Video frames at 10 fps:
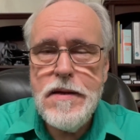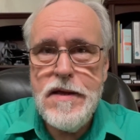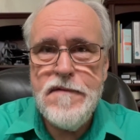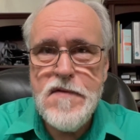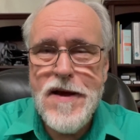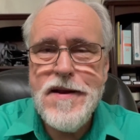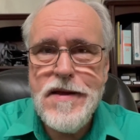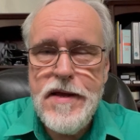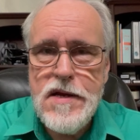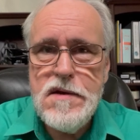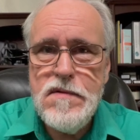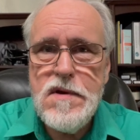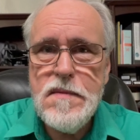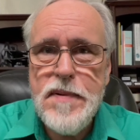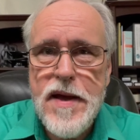if not
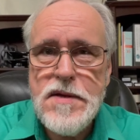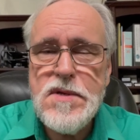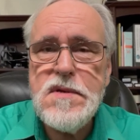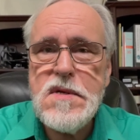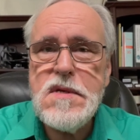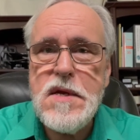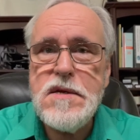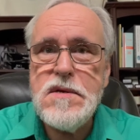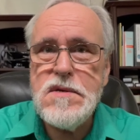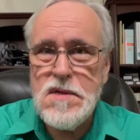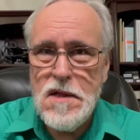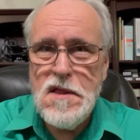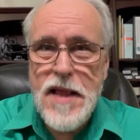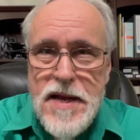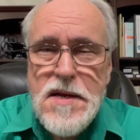ignorant, pastors and teachers
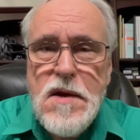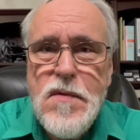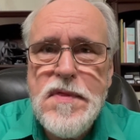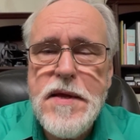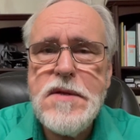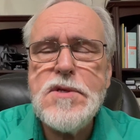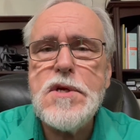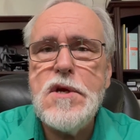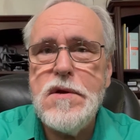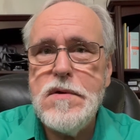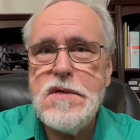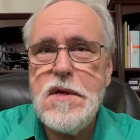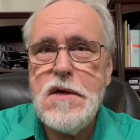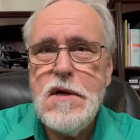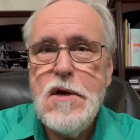laden with
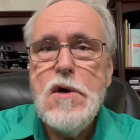insecurity